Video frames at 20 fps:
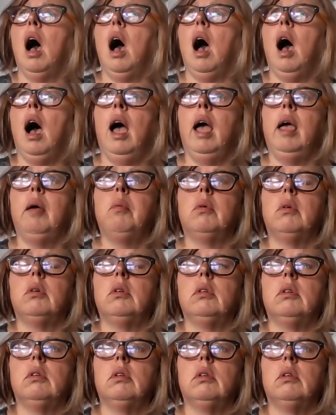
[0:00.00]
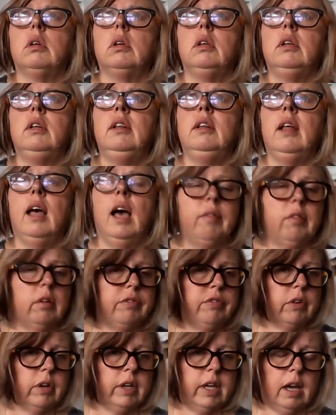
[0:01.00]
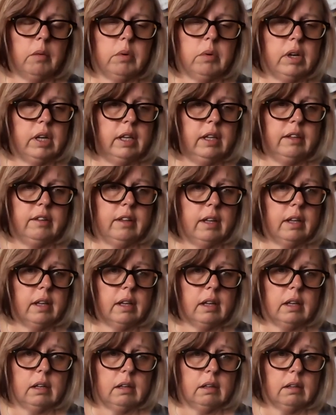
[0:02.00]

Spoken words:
I will never forget what he did.